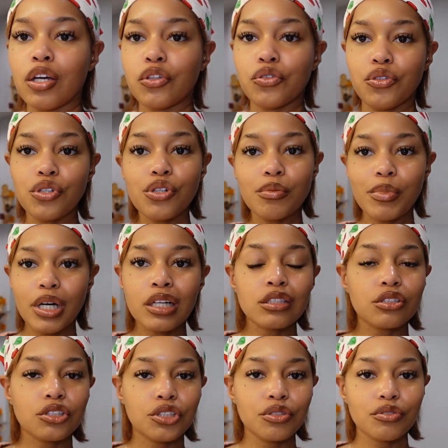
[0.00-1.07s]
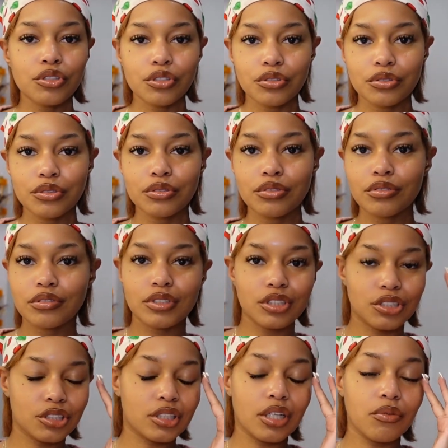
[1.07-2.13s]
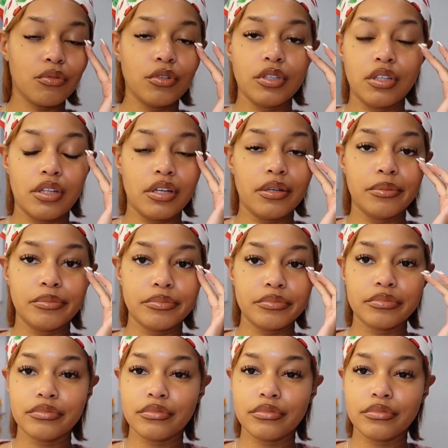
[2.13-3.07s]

too much too soon, that's just rule of thumb,